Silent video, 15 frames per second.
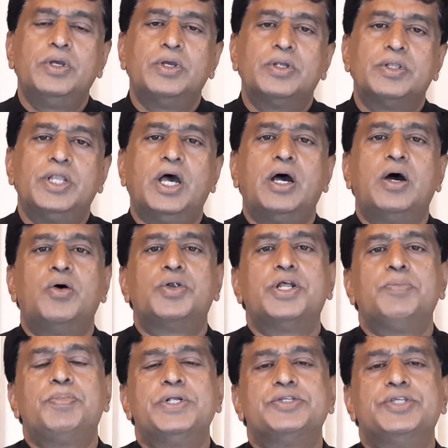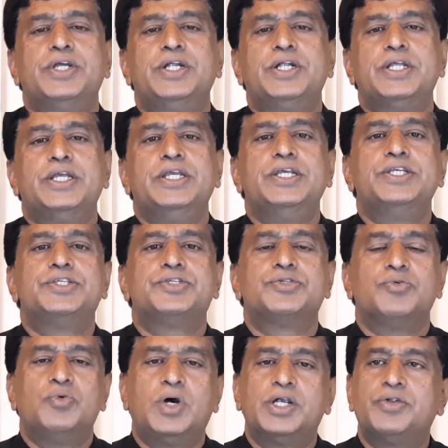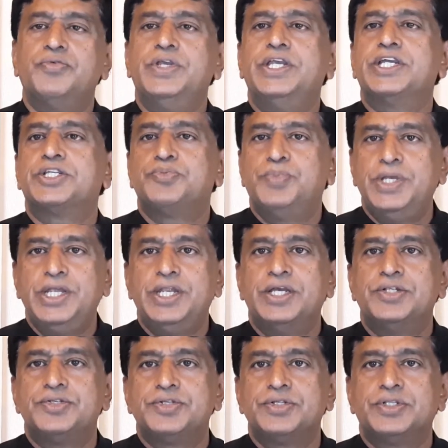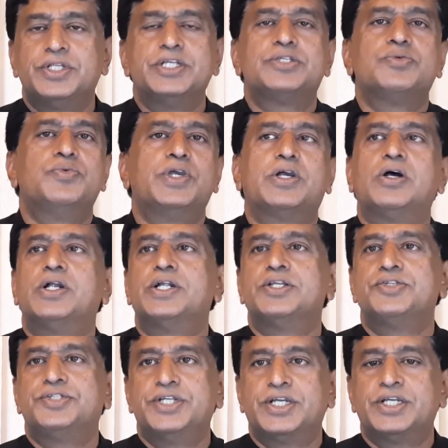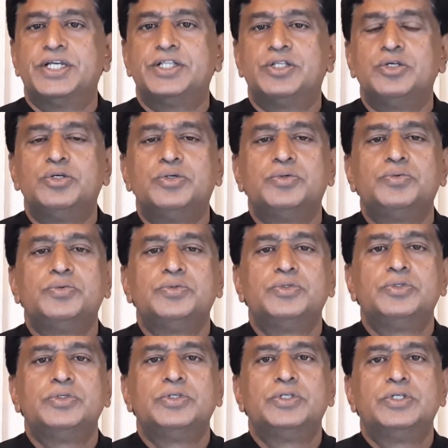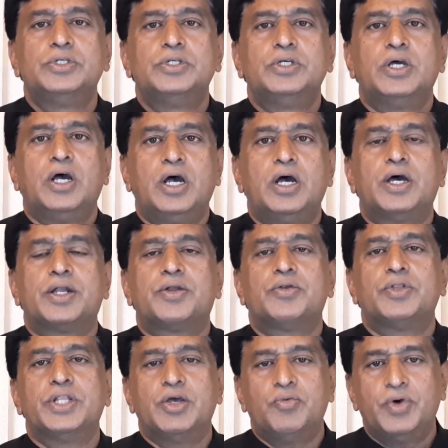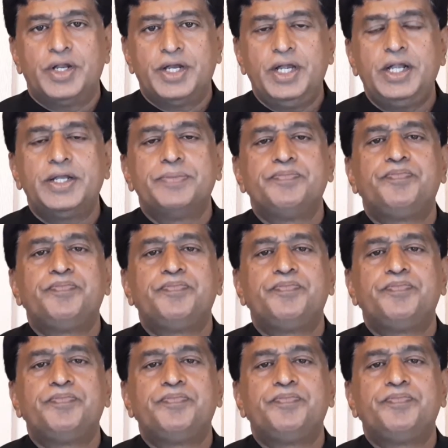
The outer present is what we experience. This we call it as Jagatu or the world.